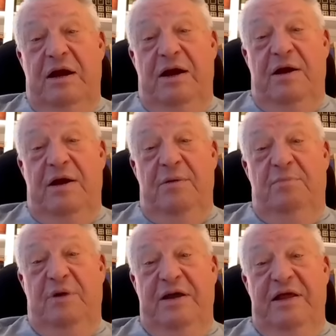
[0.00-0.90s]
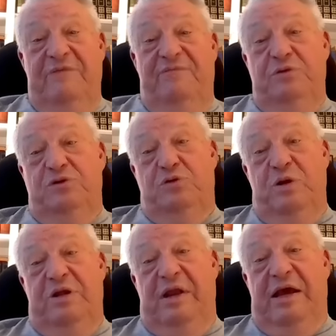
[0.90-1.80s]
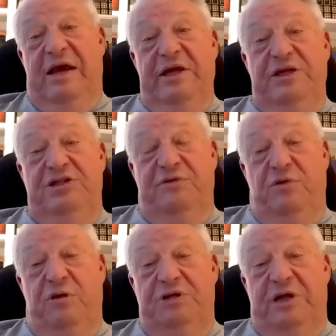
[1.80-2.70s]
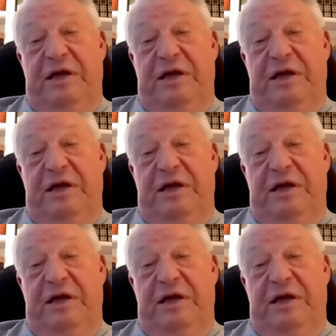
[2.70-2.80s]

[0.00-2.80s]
But if it was written in the 90s, of course,